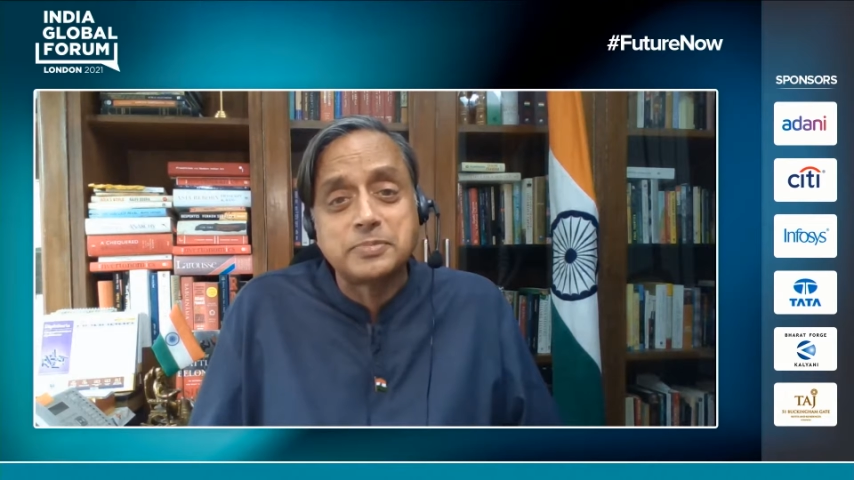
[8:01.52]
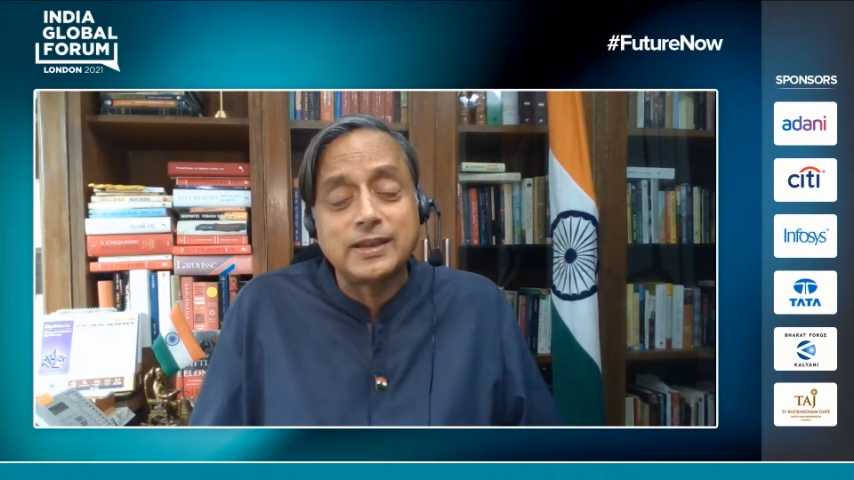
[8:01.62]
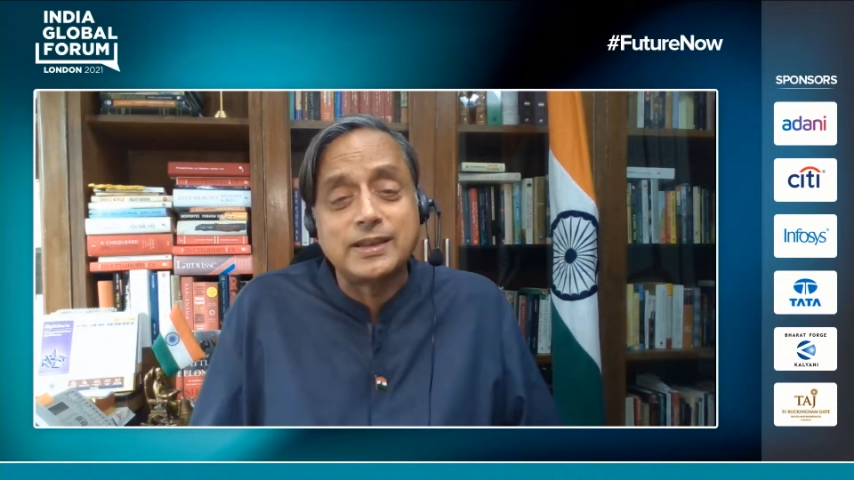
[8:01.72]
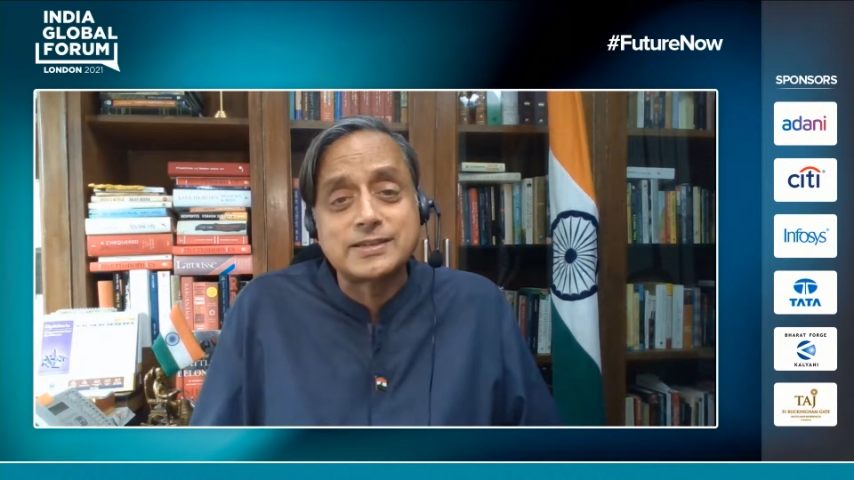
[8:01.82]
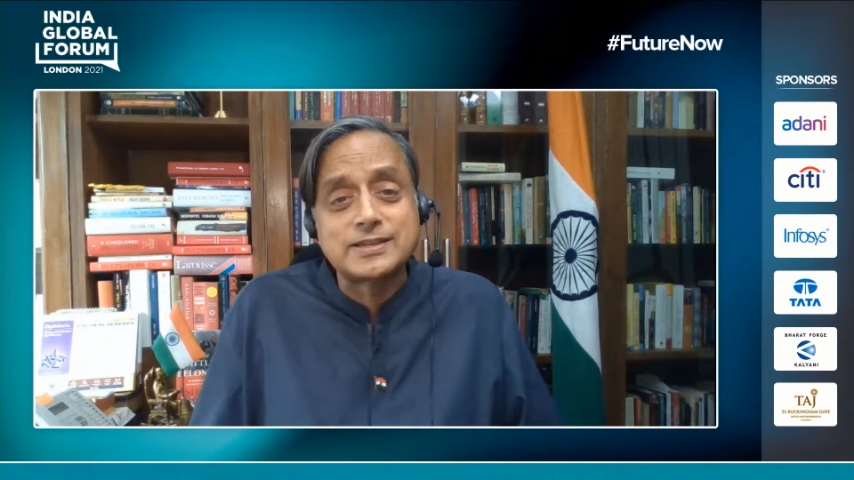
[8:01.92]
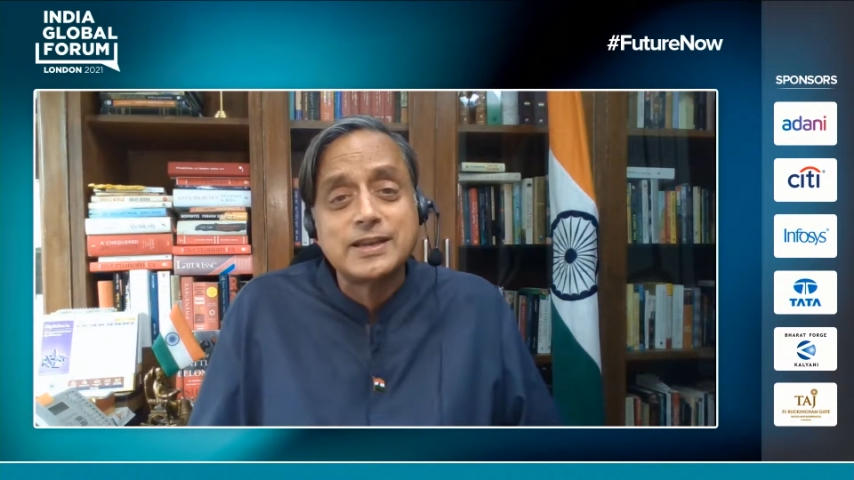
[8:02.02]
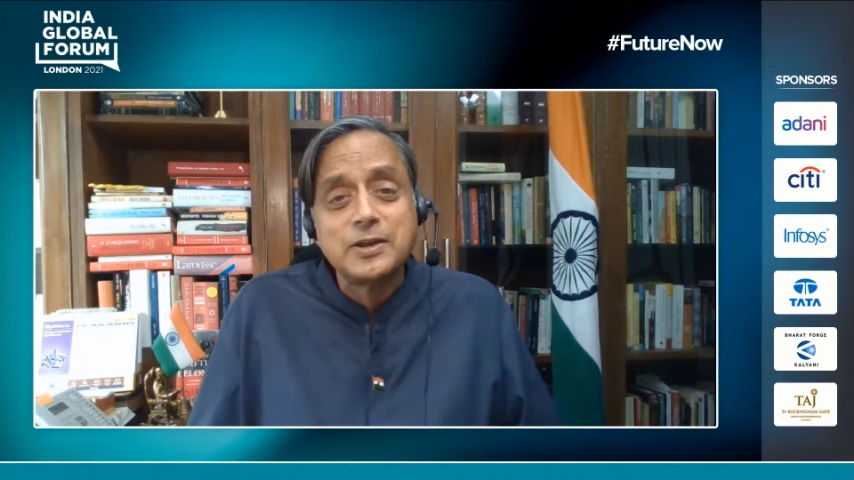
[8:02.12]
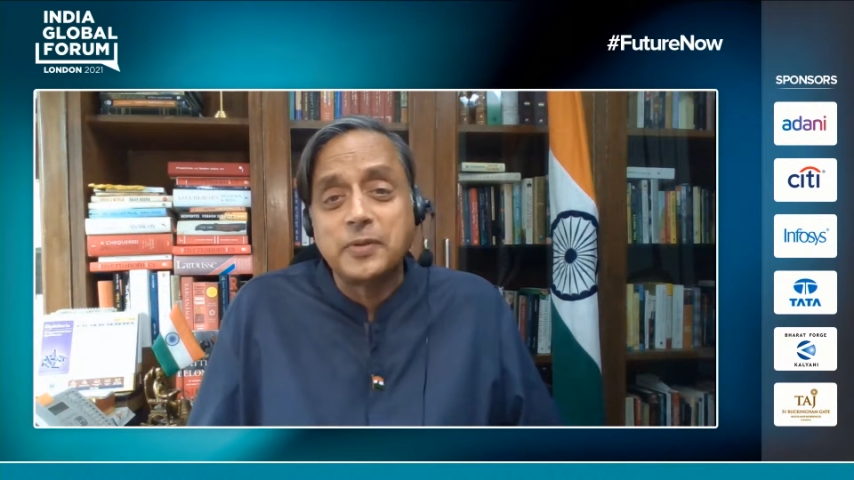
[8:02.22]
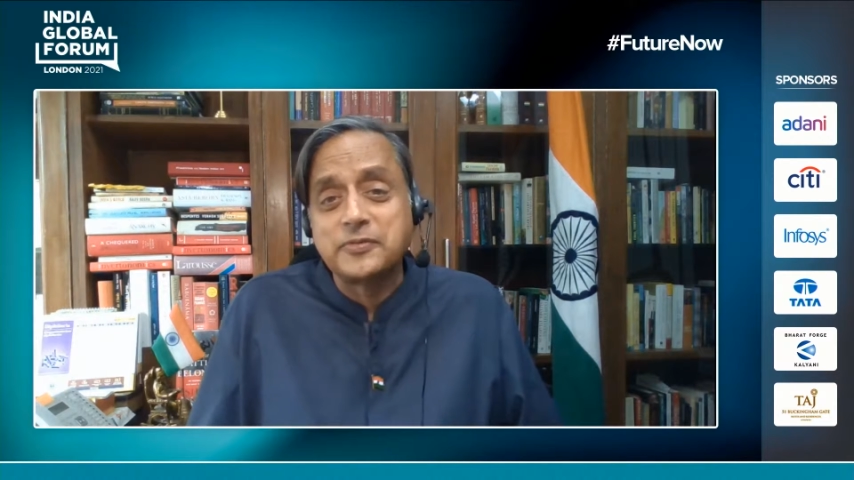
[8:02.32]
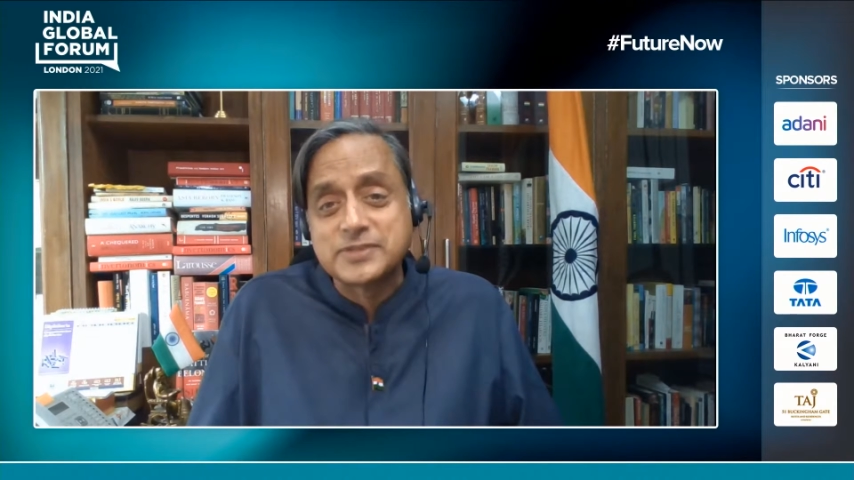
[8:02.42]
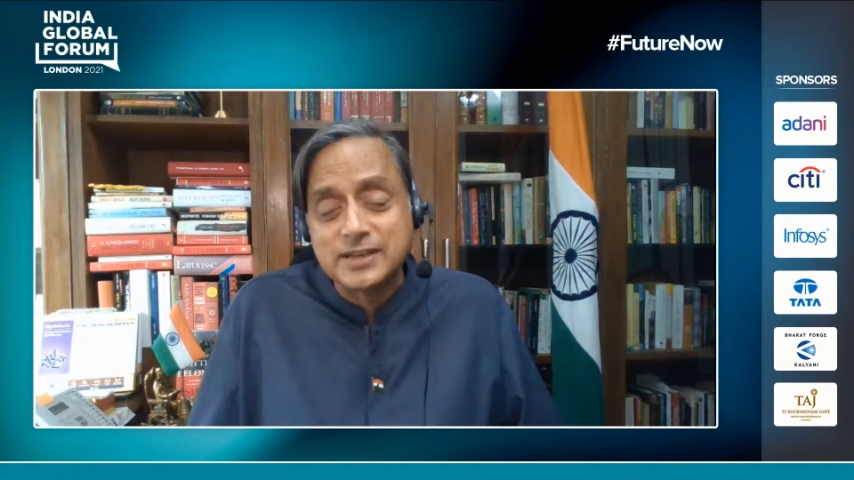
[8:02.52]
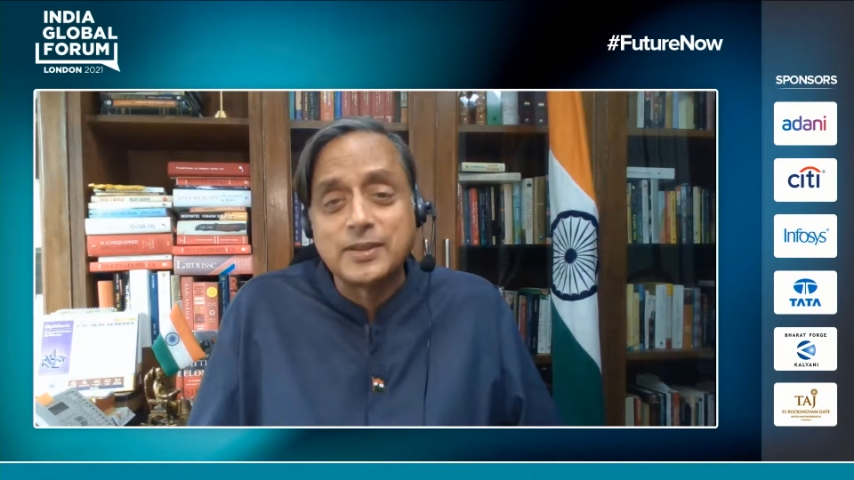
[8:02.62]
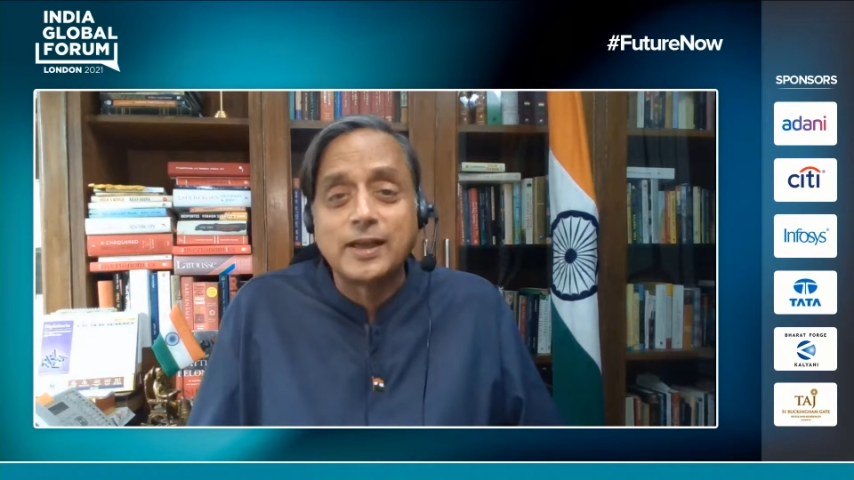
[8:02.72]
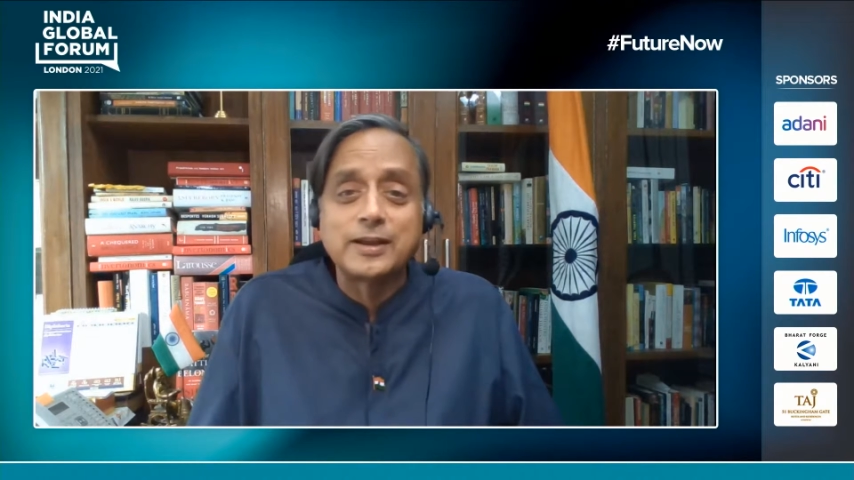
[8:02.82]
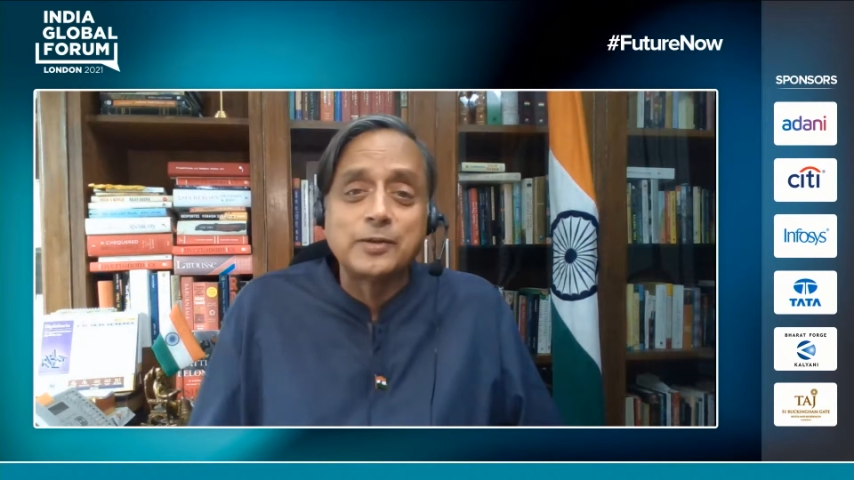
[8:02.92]
they please. We've
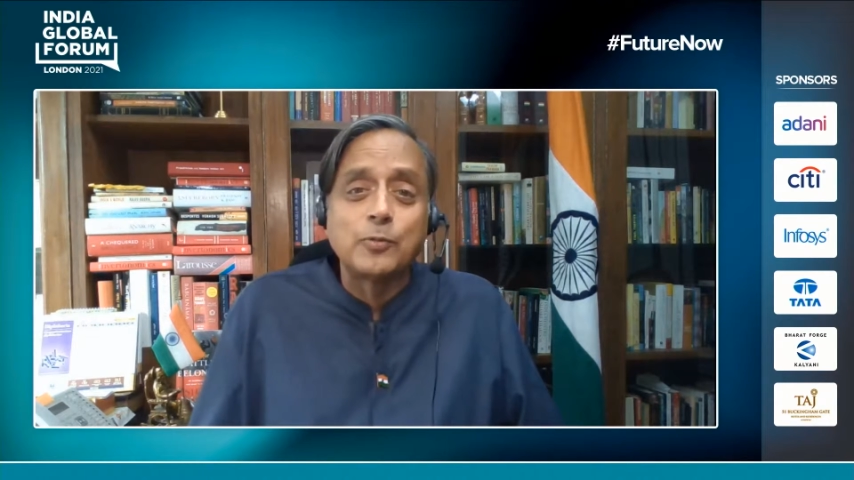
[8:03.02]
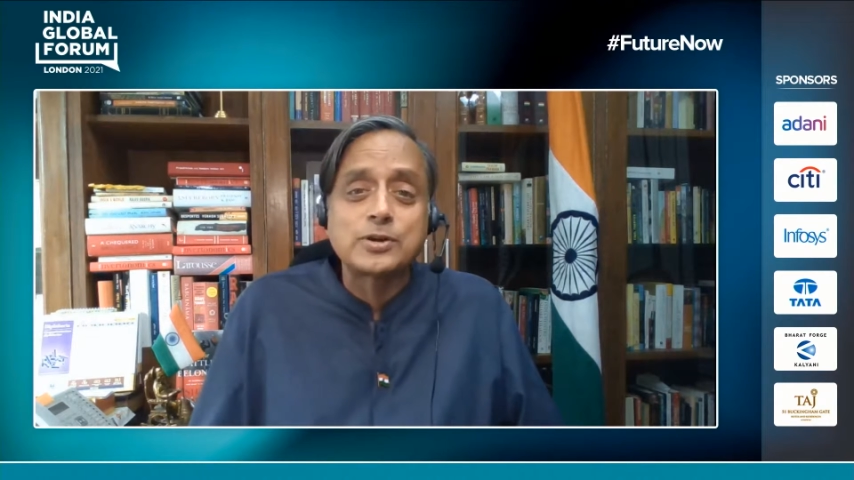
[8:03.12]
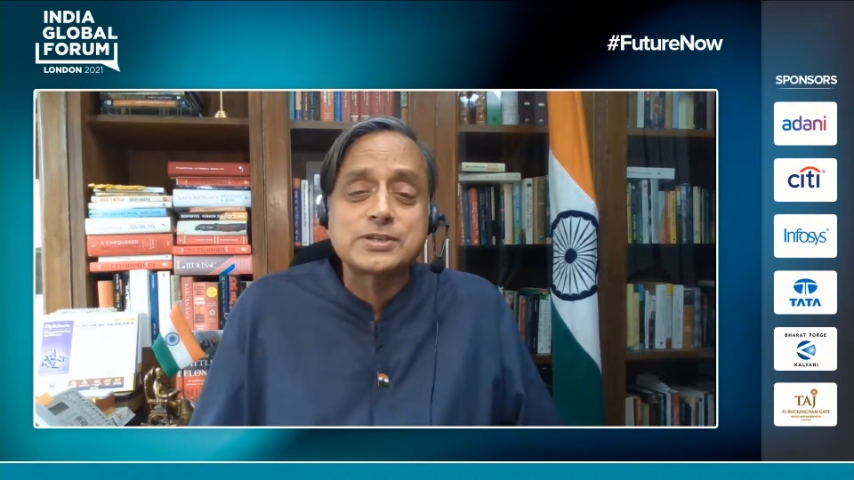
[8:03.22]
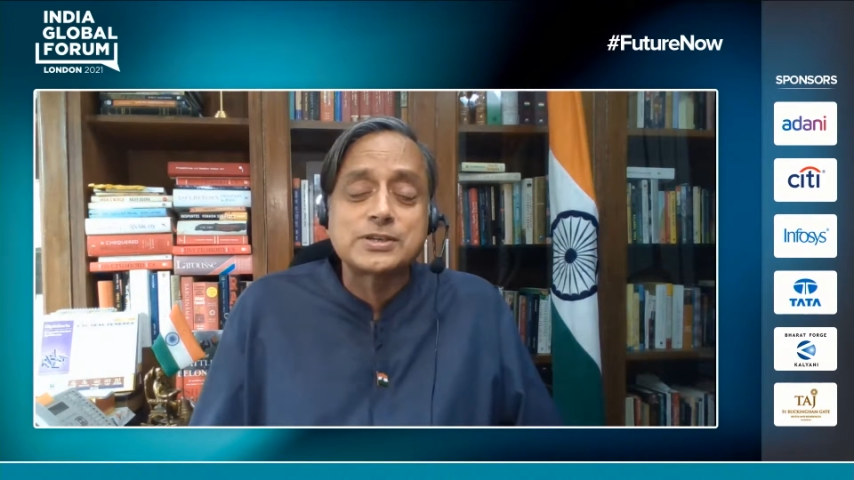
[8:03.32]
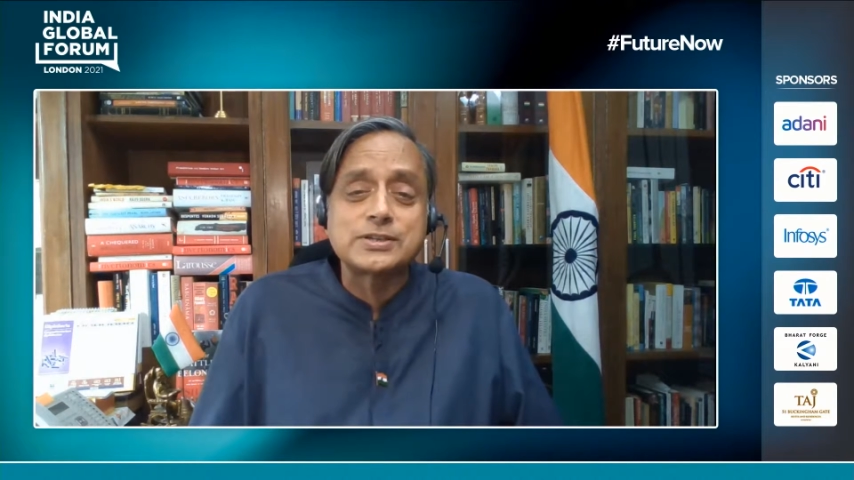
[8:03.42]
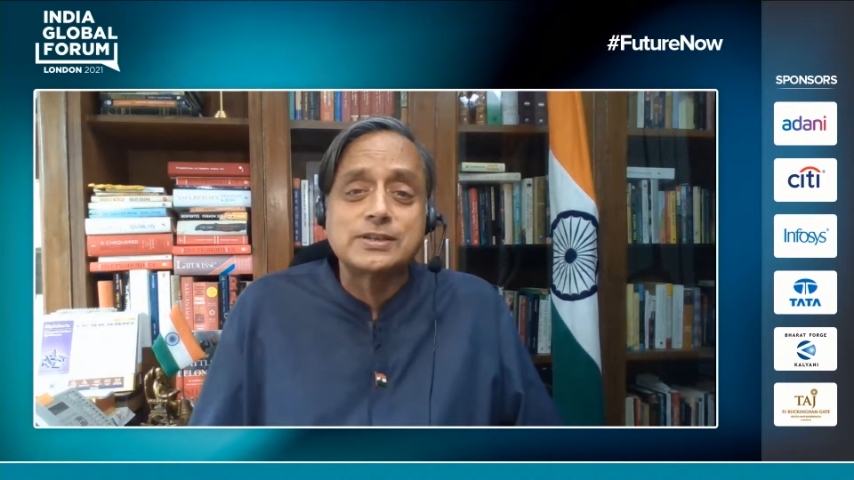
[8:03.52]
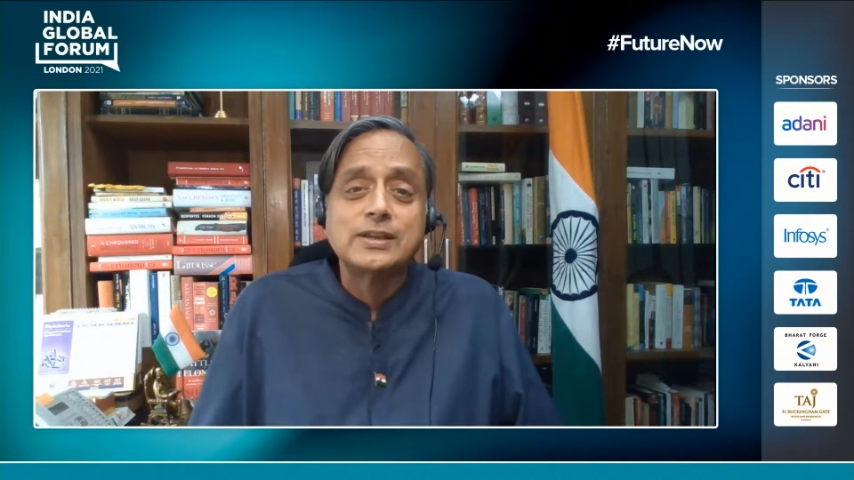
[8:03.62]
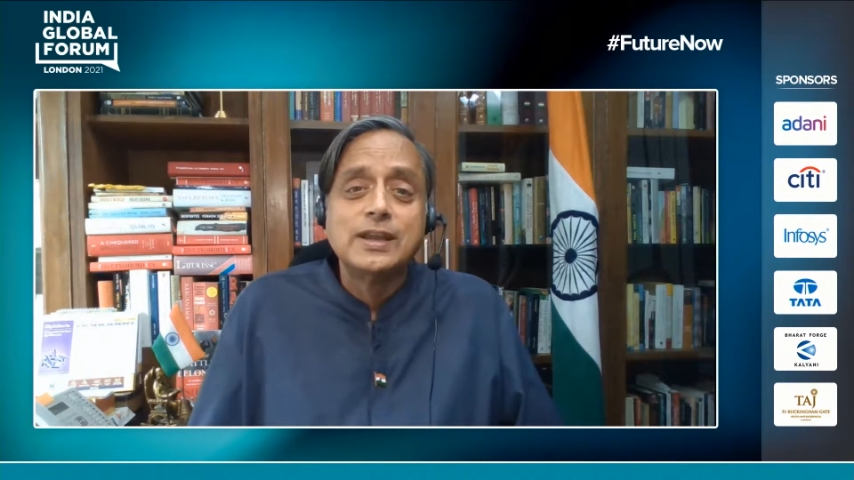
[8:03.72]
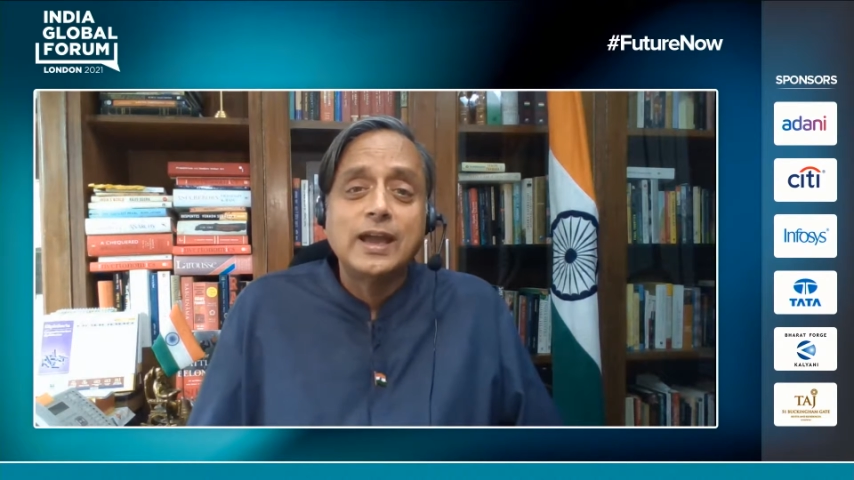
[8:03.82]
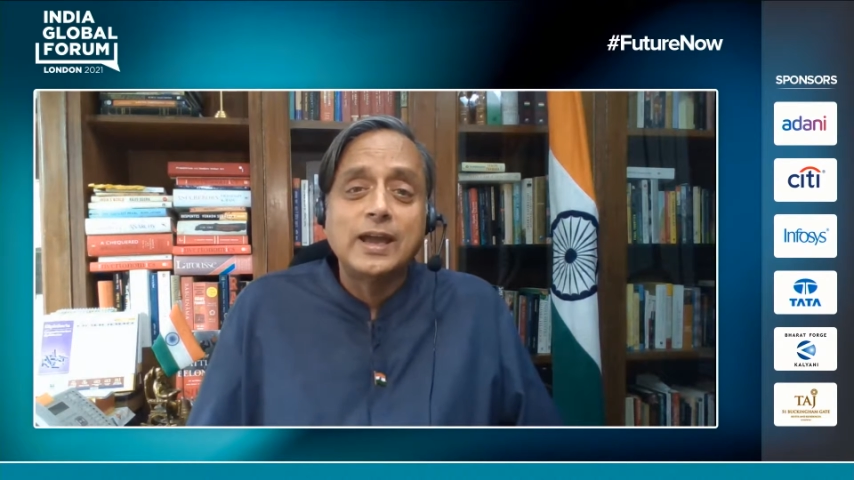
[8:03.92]
seen that in Washington,